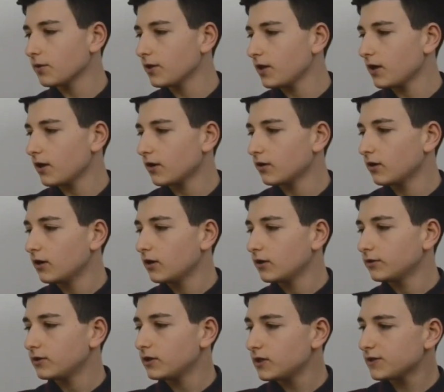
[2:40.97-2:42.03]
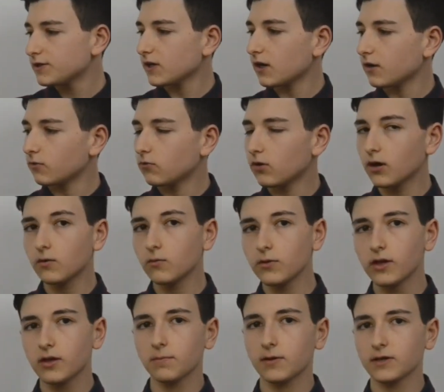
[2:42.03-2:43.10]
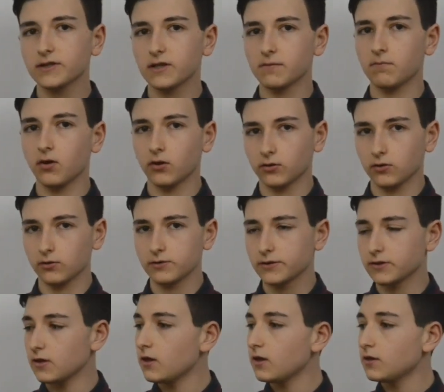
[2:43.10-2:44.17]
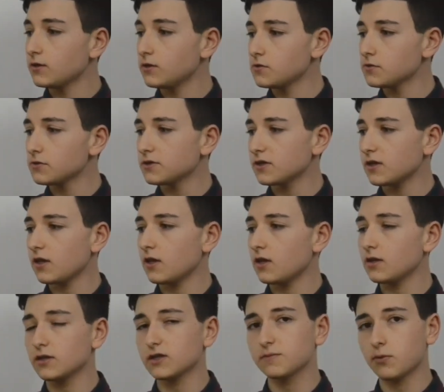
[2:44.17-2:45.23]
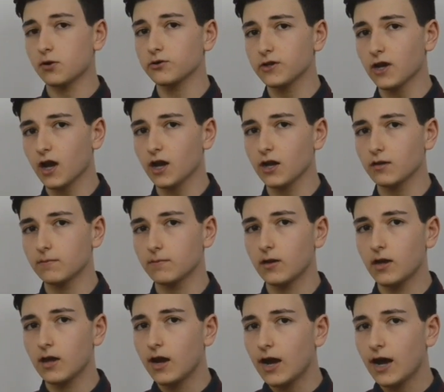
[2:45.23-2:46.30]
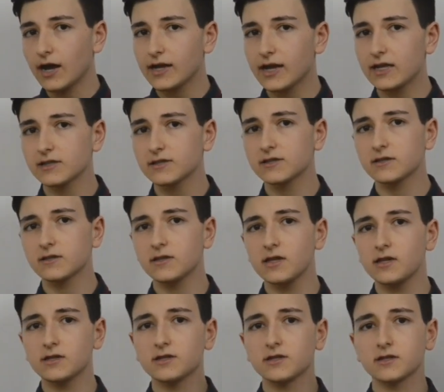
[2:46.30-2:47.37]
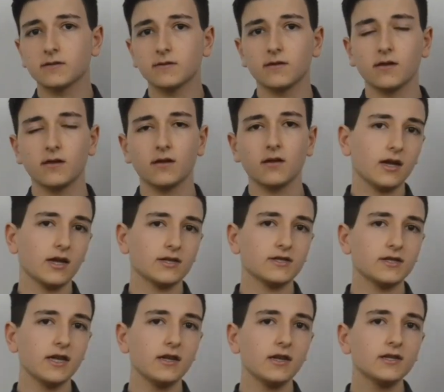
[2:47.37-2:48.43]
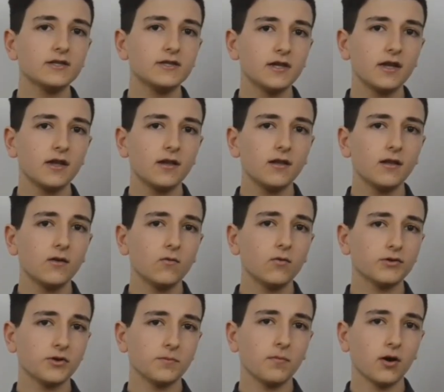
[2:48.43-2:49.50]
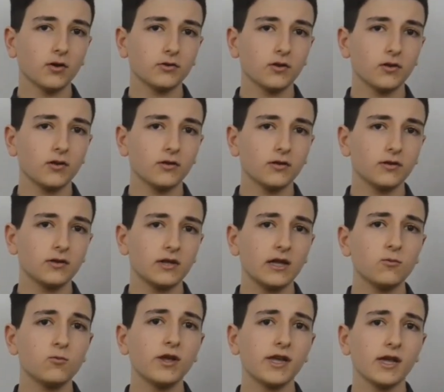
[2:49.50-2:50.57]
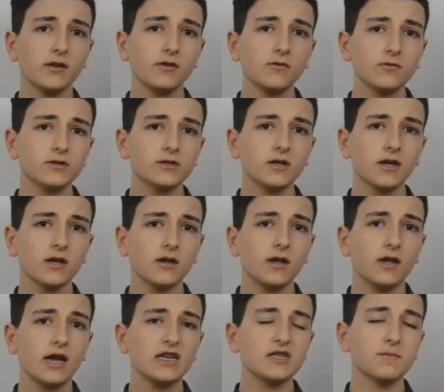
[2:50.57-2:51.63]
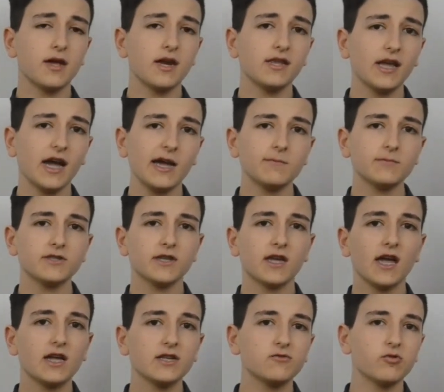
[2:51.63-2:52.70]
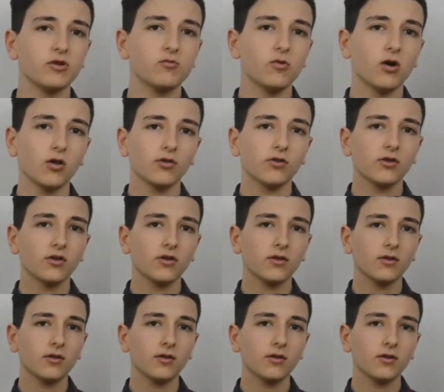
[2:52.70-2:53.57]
from here. These are 1 week plastic bottles used in the spare time. Against this, a stainless steel water bottle that we can use as many times as we want.